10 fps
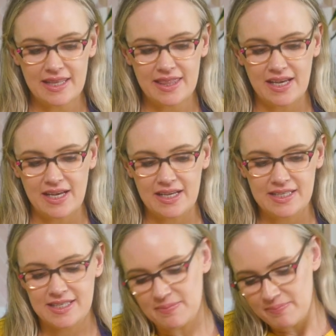the
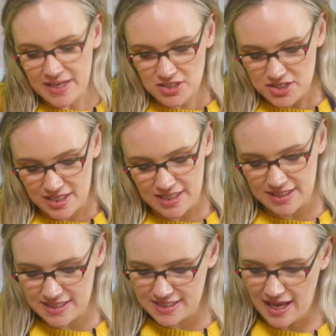
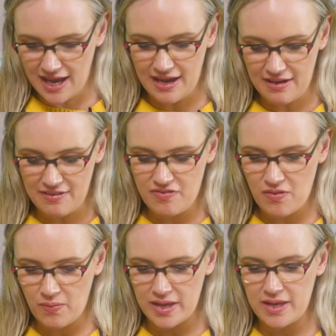dimensions of
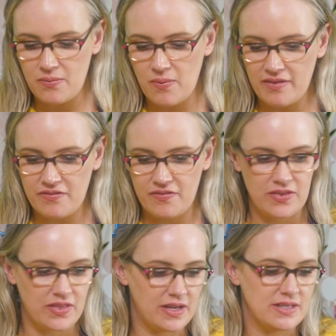what you want for
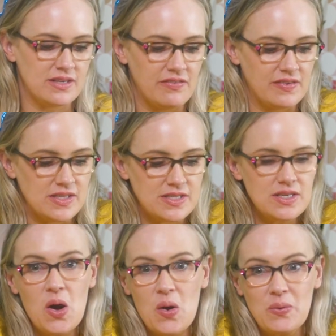the dolphin's
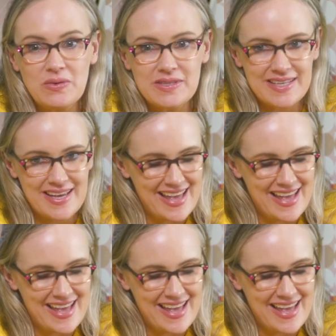nose